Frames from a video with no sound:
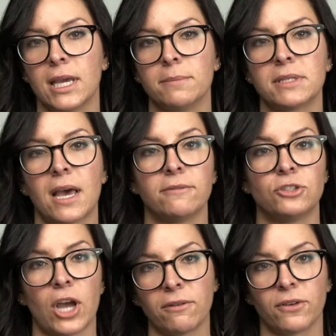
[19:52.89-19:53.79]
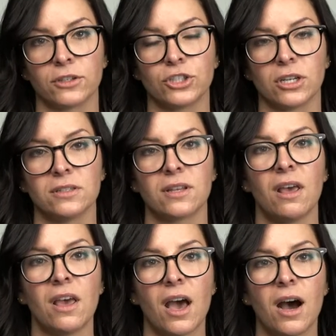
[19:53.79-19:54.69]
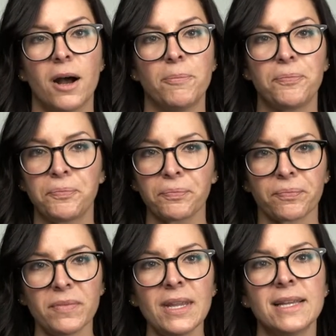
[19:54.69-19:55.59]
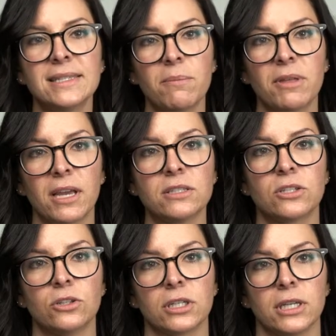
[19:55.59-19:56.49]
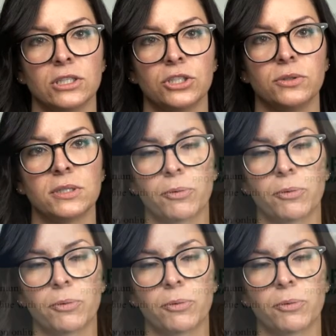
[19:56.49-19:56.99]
games have chat functions? And something else to look into is